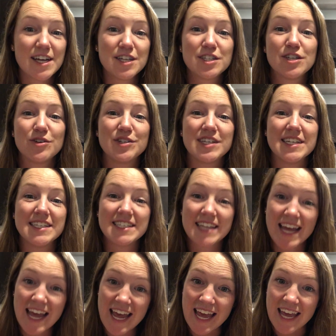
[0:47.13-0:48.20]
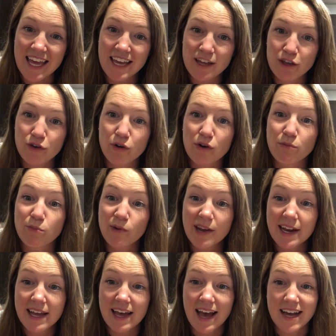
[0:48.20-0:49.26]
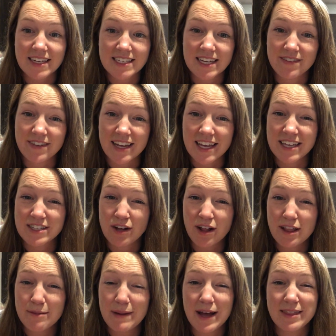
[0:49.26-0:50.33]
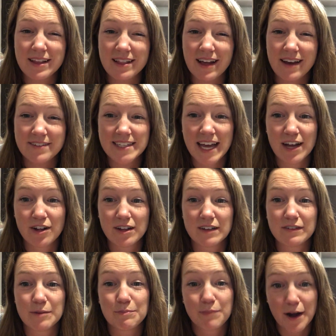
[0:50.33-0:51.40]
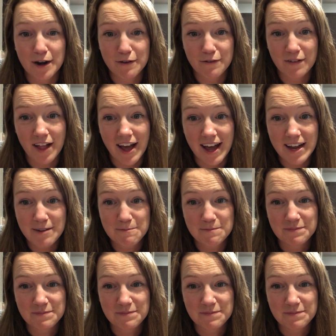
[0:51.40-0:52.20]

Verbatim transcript: So today, your reading activity is all about the life cycle of a butterfly.